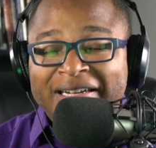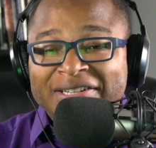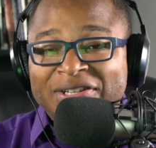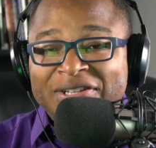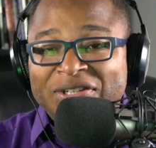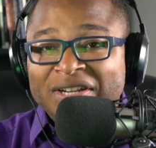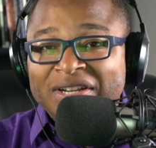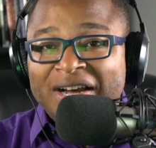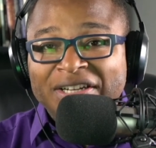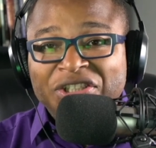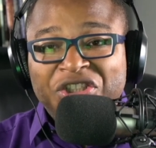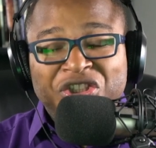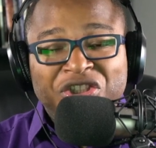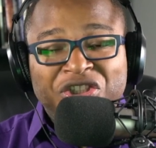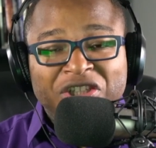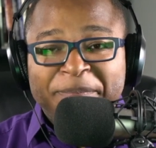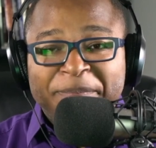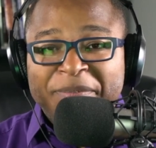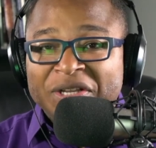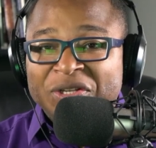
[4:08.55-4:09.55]

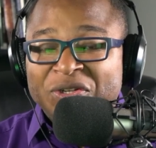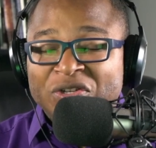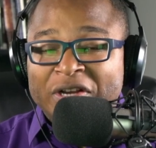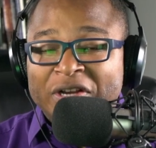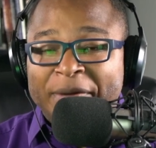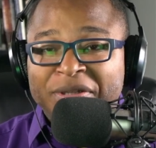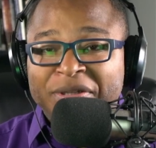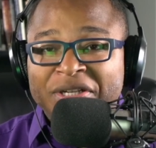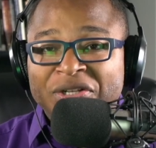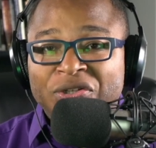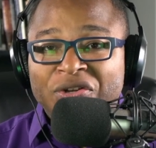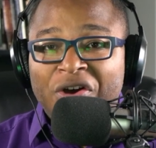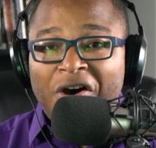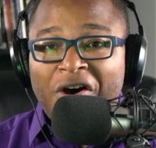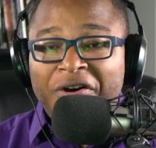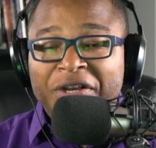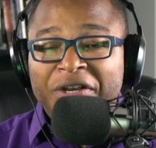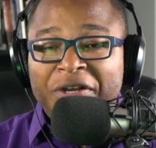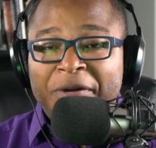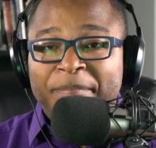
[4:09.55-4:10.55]
Sonship is simply
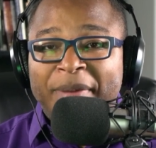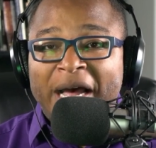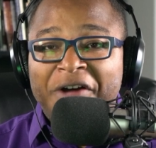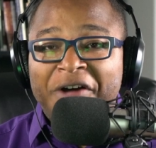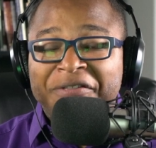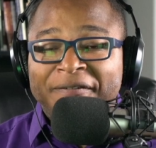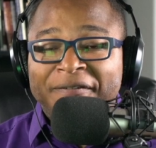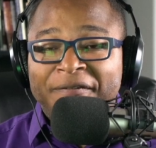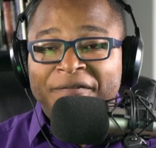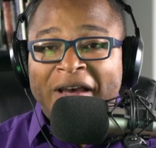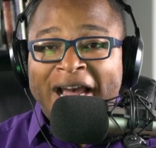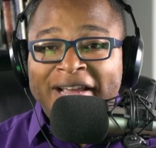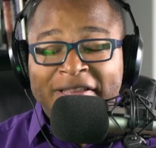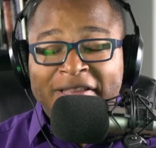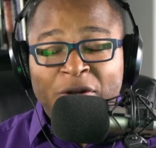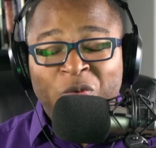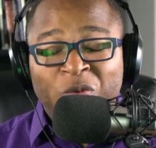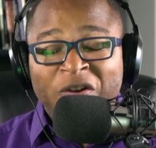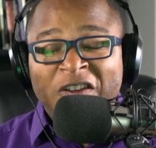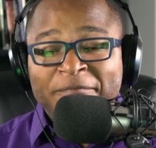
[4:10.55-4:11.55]
talking about the fact
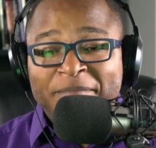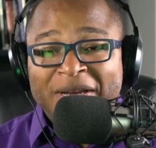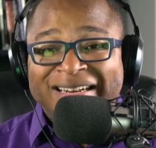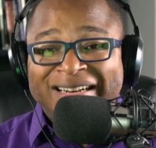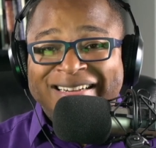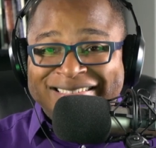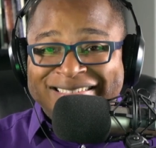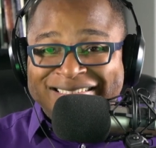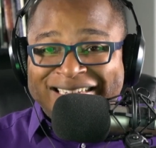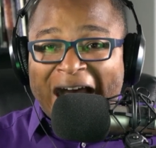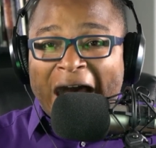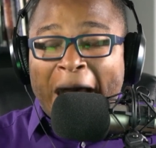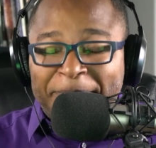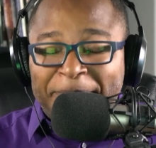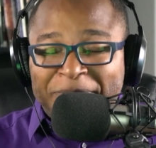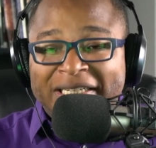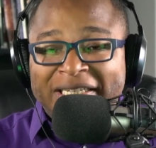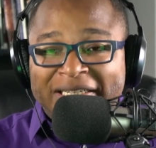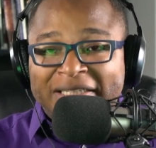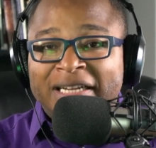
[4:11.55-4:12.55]
that we've been
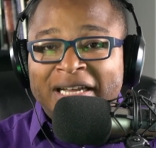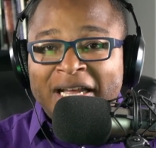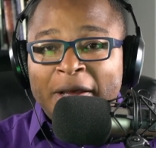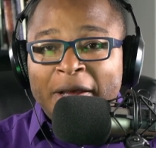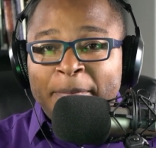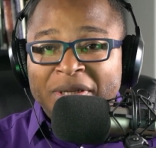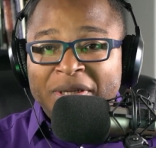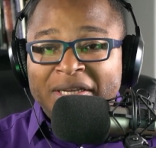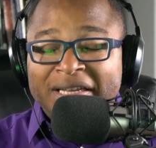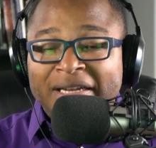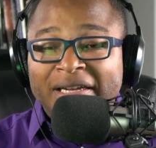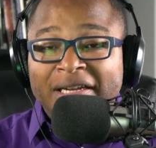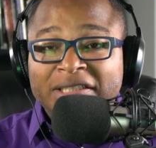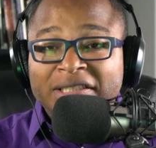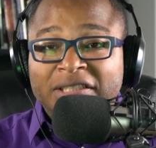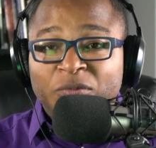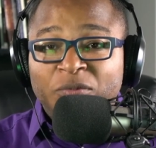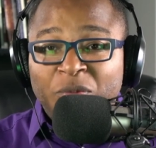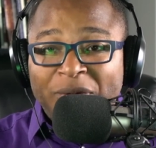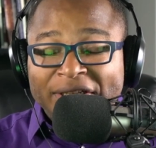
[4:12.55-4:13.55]
adopted
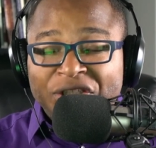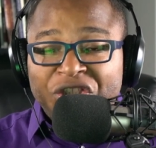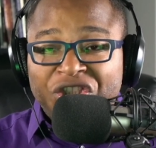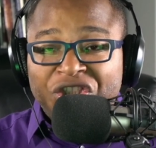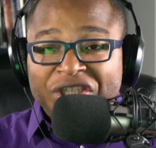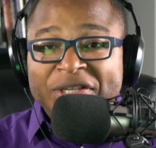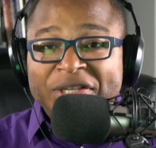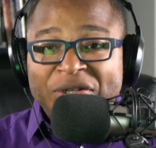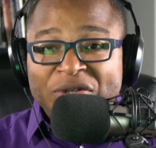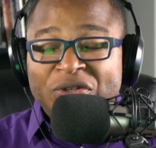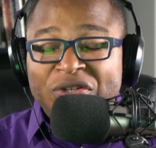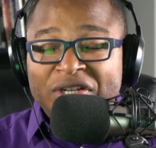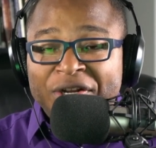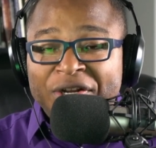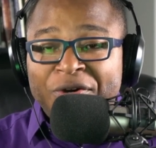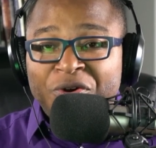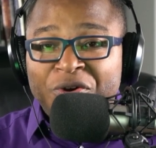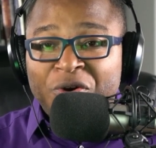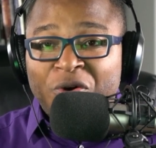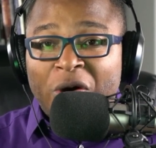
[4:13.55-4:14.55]
because of what Jesus
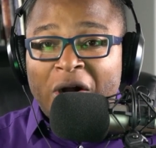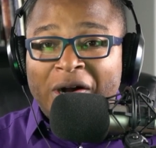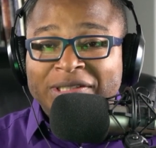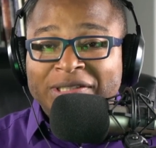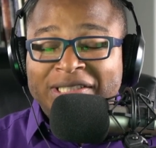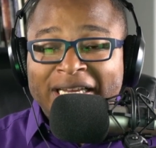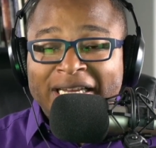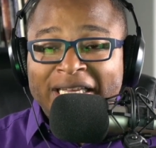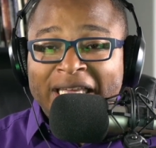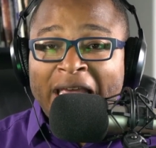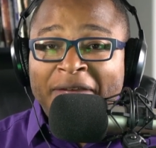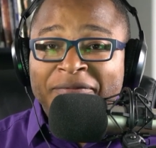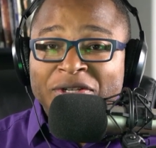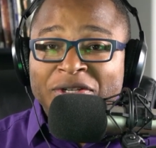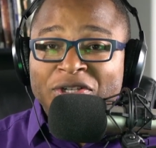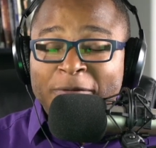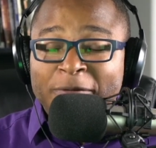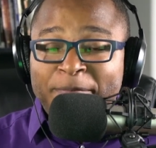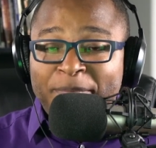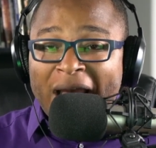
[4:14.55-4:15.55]
did on the cross, that gave
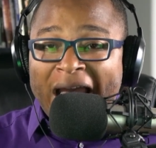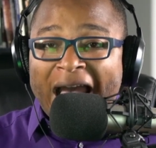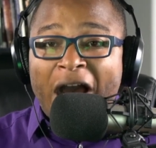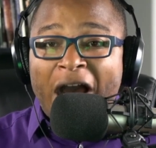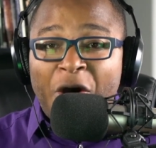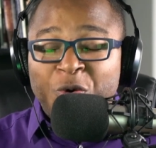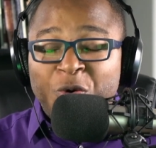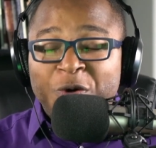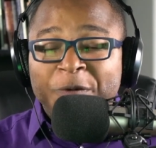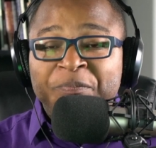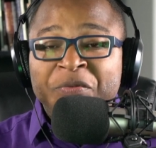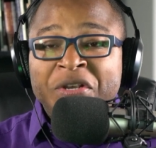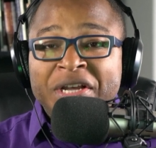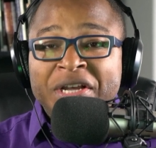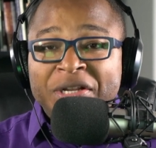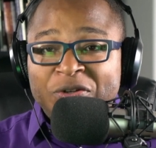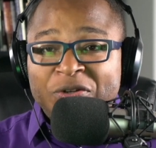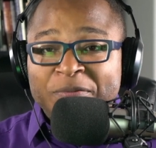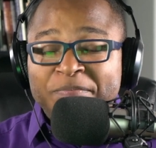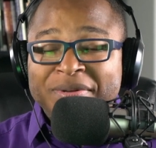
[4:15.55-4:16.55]
us the power
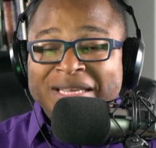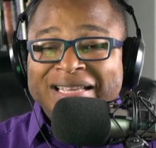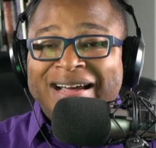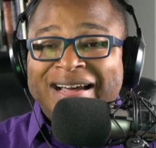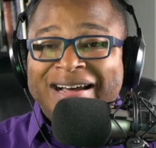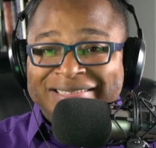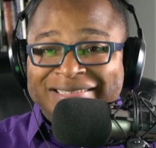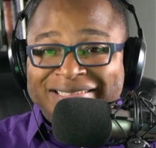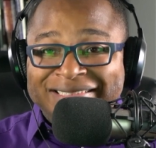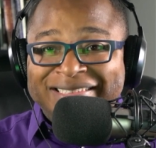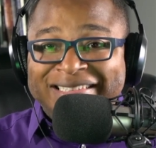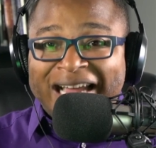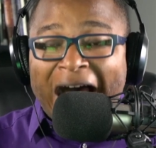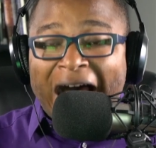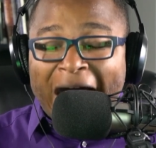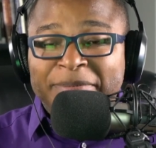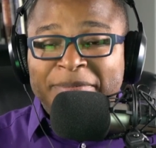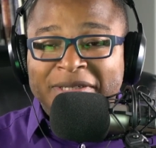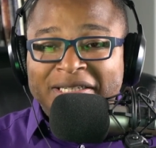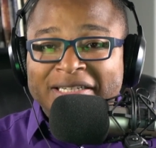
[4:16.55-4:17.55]
to be
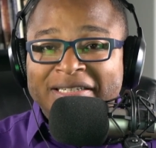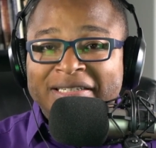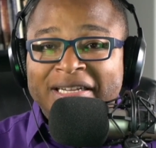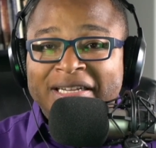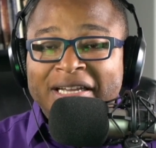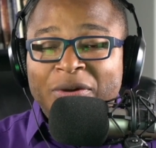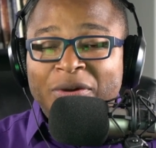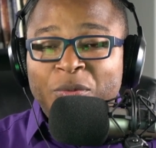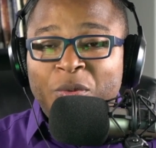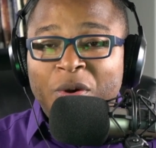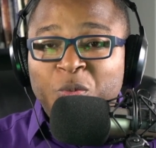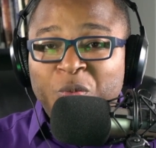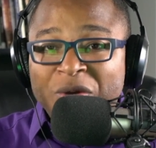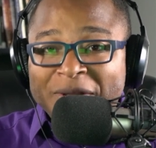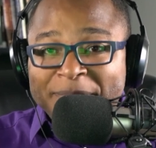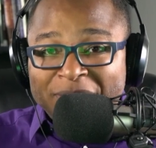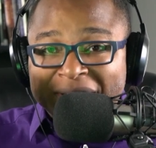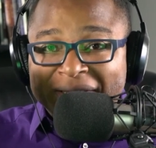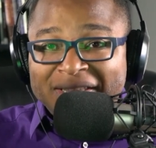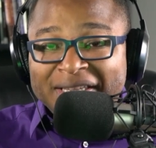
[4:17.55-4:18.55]
adopted when
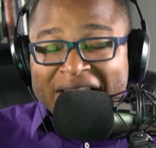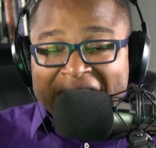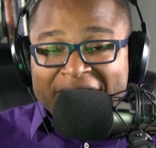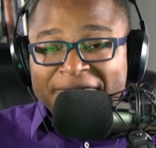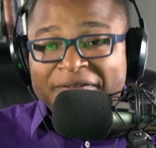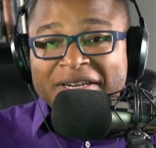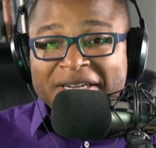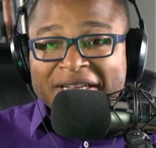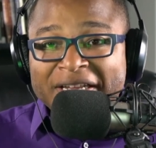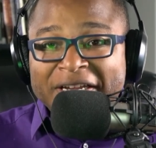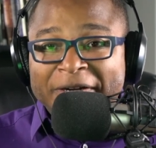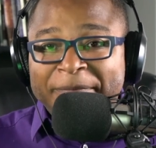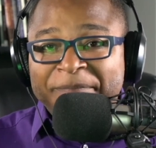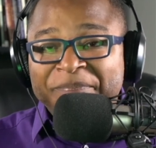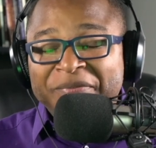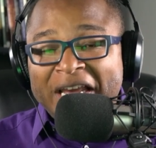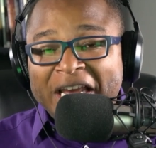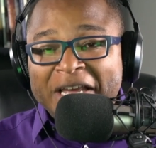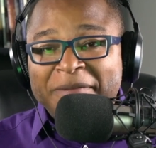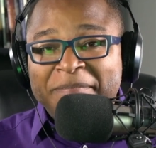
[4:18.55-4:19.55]
we believe in
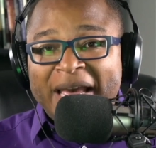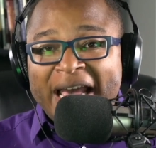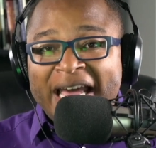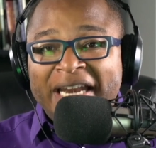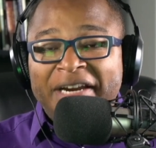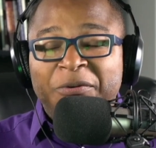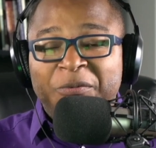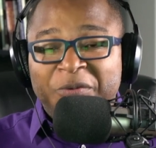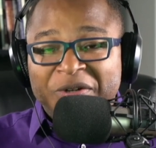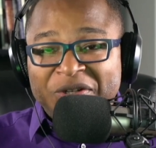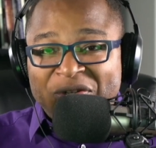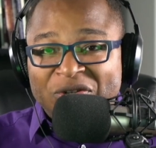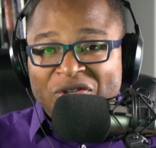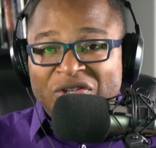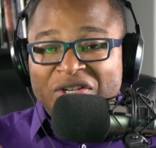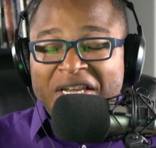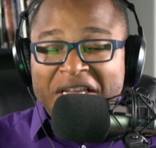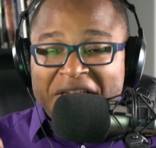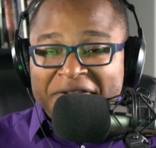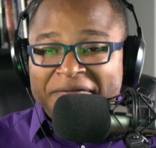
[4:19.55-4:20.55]
him, amen, and
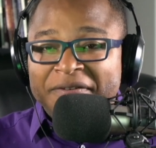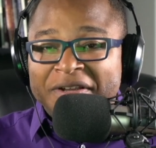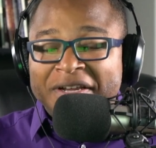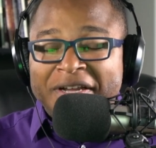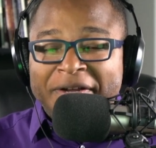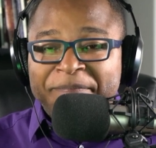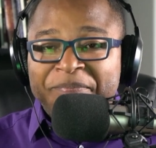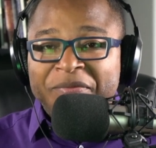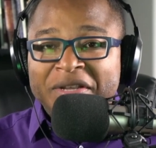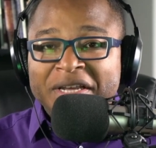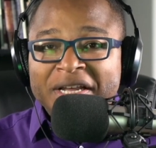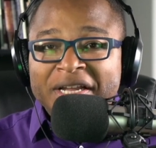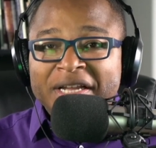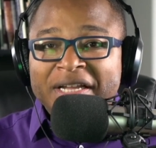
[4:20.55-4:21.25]
receive him.